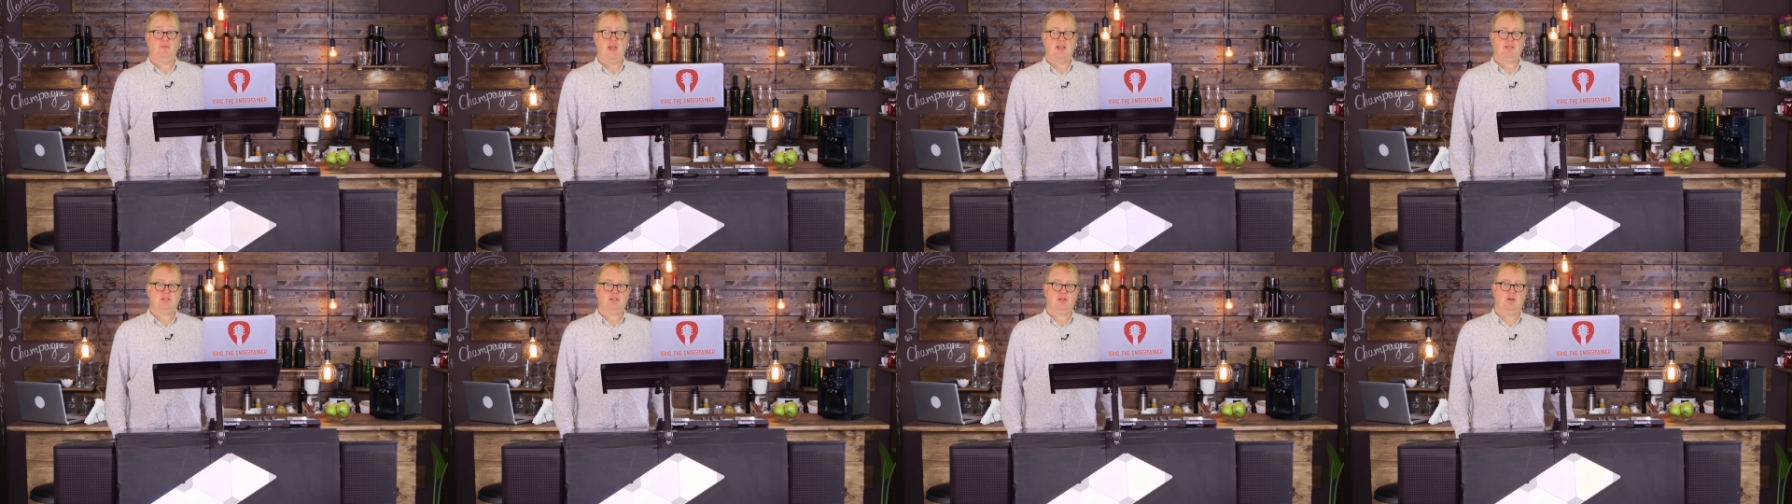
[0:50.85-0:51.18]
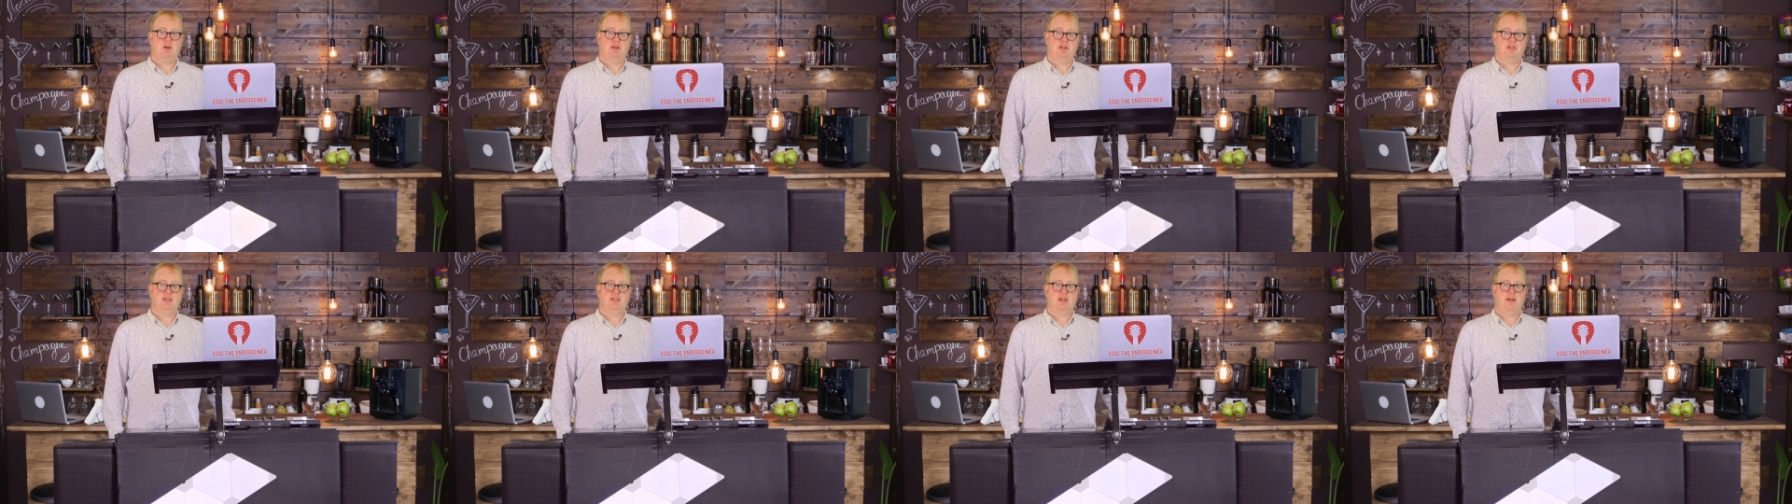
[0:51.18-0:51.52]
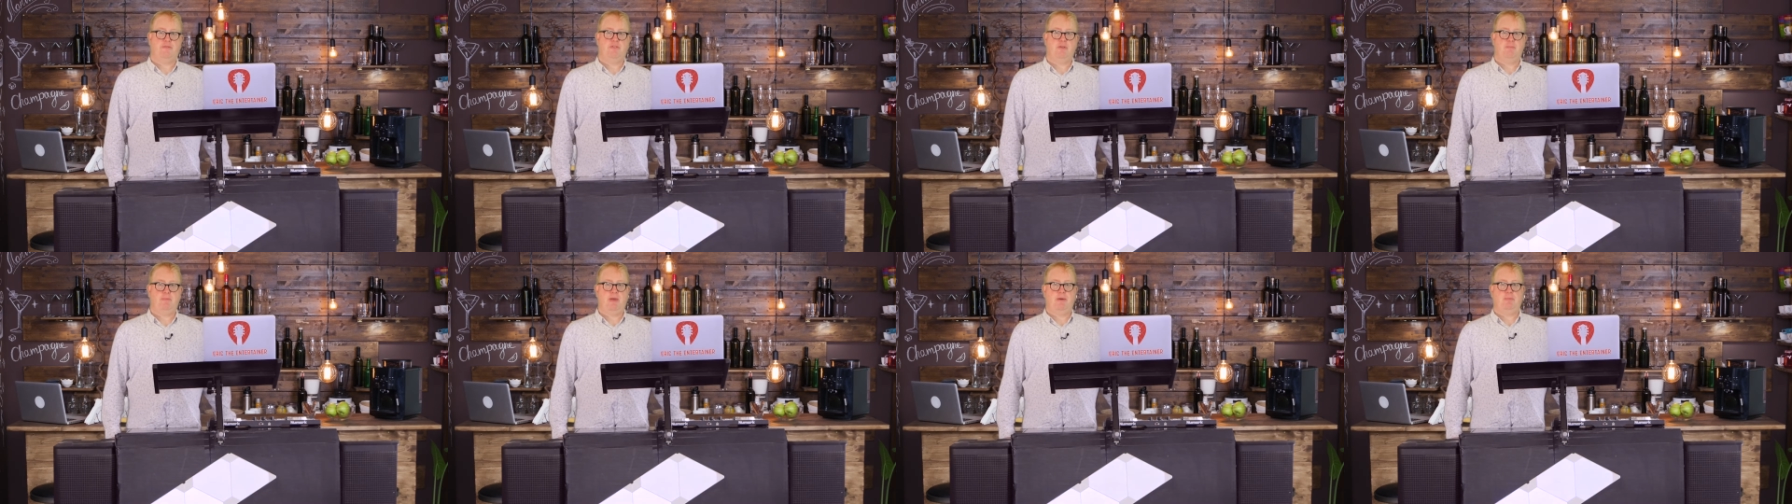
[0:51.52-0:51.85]
that's the kind of
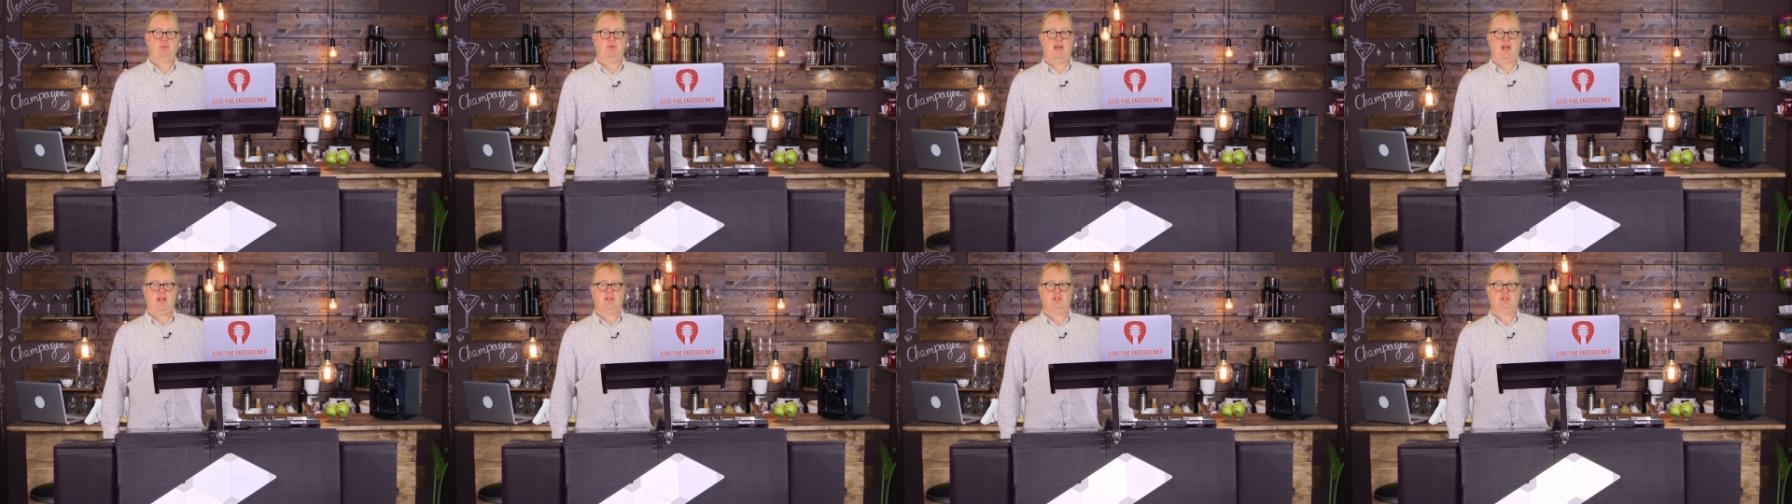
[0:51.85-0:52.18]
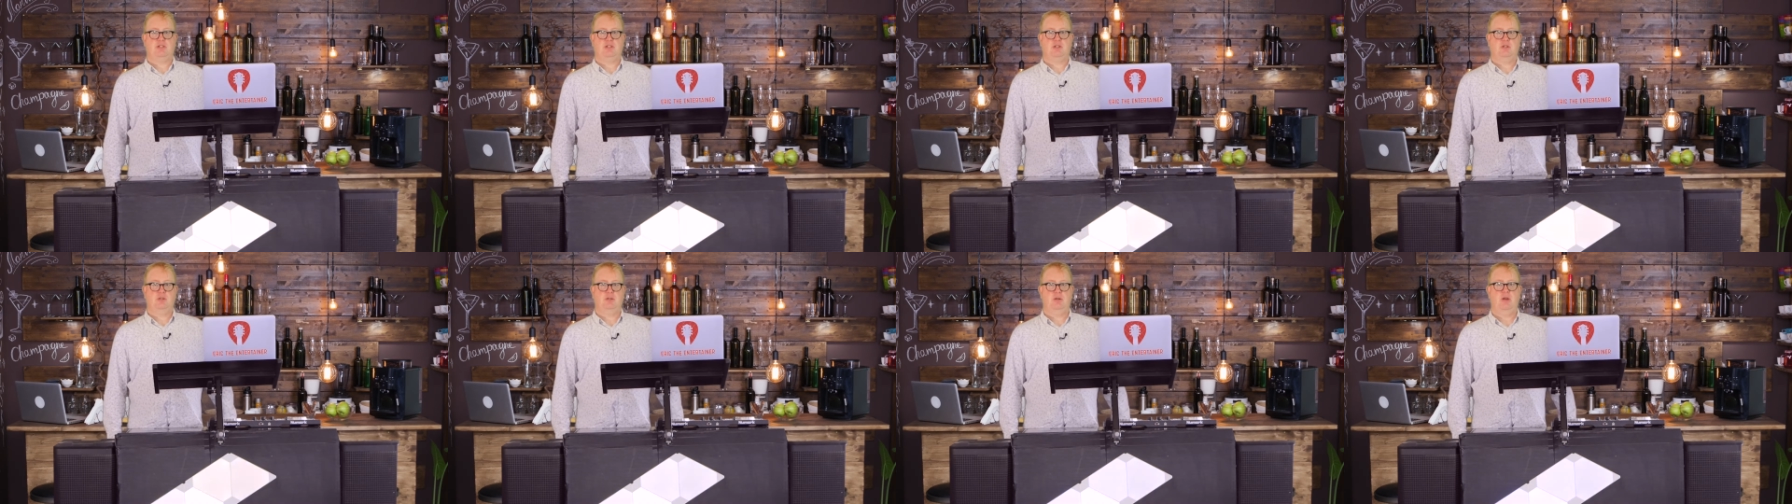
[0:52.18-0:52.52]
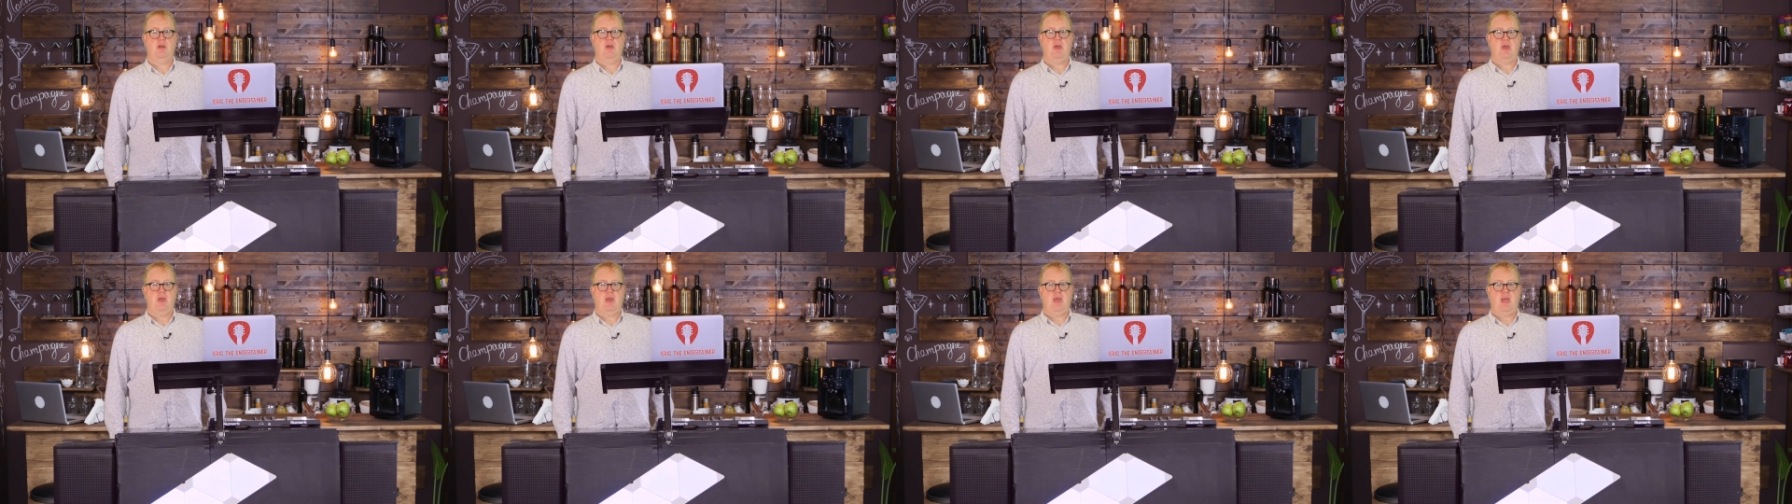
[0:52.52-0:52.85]
stuff that people dance to
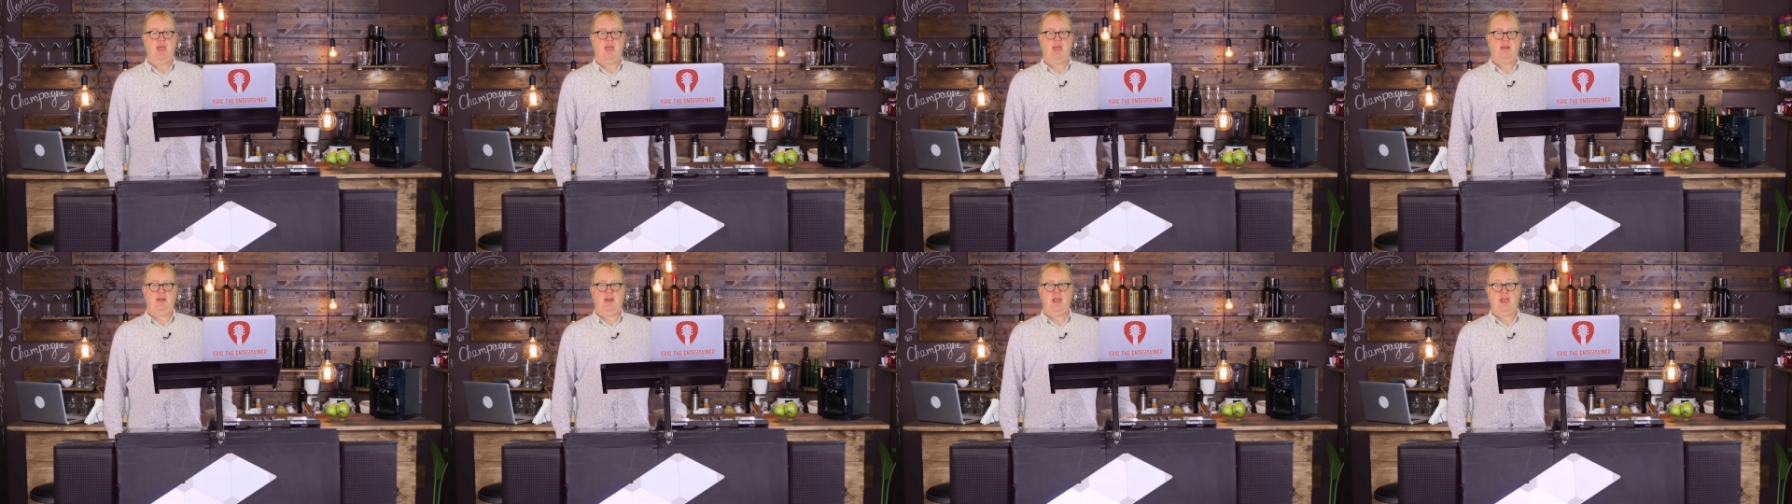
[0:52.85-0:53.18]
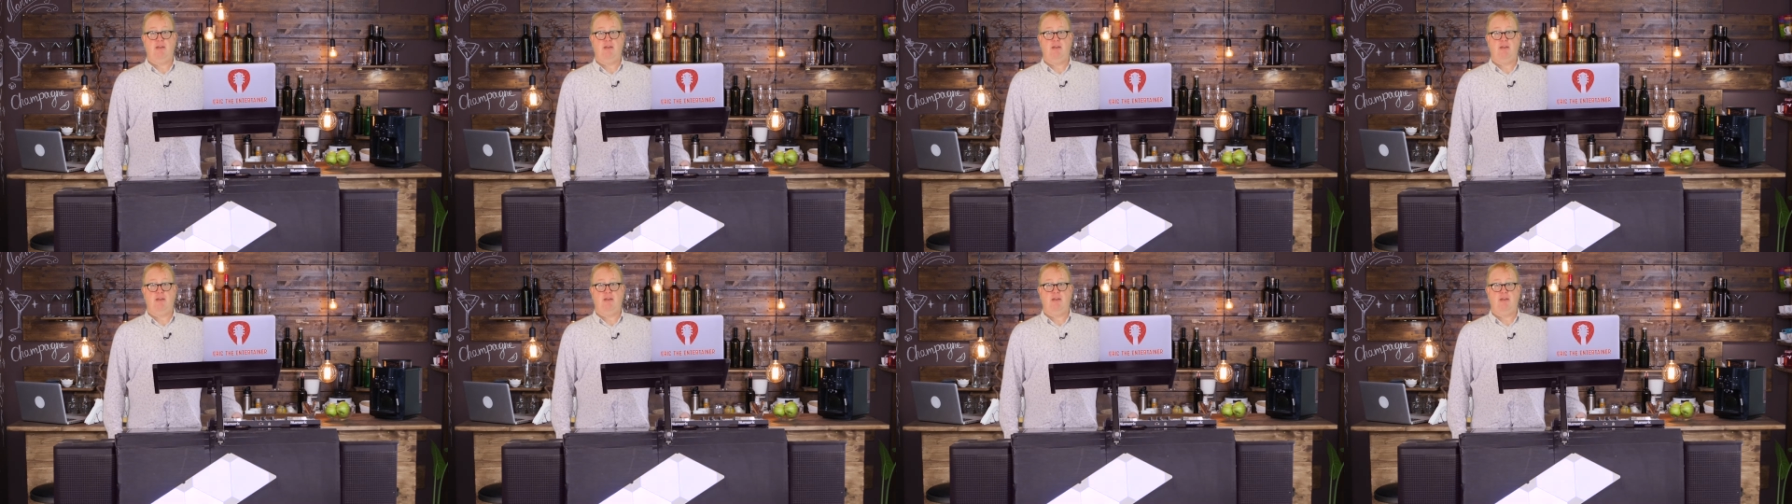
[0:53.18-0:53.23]
and